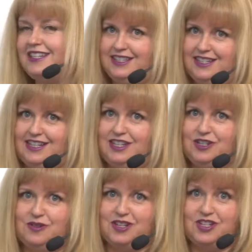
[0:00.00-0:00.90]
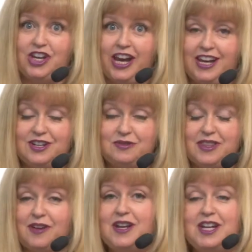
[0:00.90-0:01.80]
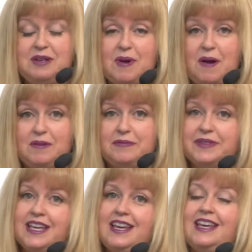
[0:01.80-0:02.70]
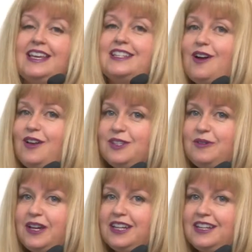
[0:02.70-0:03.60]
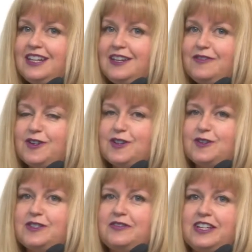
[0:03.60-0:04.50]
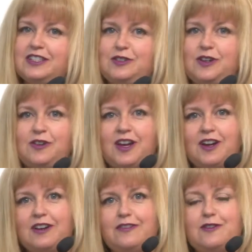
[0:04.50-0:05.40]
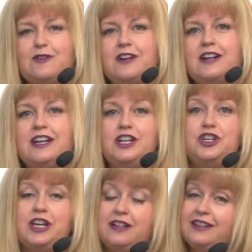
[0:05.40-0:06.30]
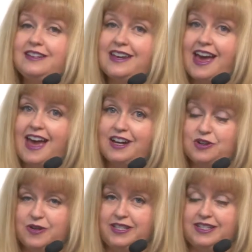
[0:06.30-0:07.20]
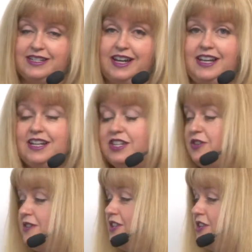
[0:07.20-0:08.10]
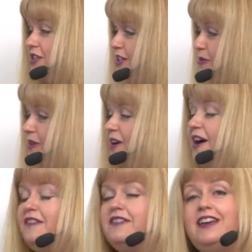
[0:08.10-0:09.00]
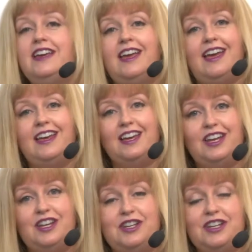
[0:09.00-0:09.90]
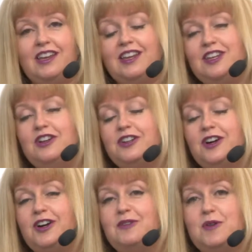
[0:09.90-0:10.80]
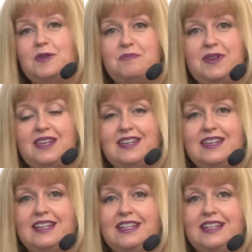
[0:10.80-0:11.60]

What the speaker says: easy to exchange without any problems. It's also handy for those of us who don't care for jingling tag noise at night, because you can just clip it off and your dog won't be